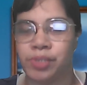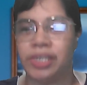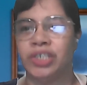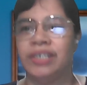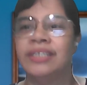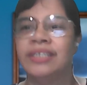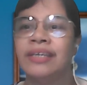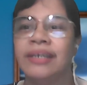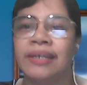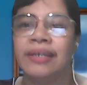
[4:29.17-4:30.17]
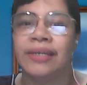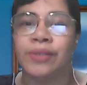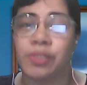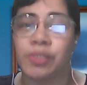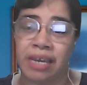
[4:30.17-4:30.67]
position
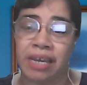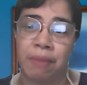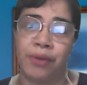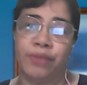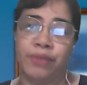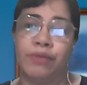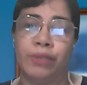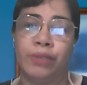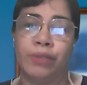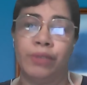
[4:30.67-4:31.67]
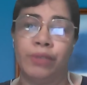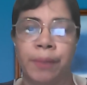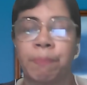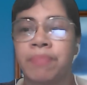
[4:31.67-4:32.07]
to speak about the future,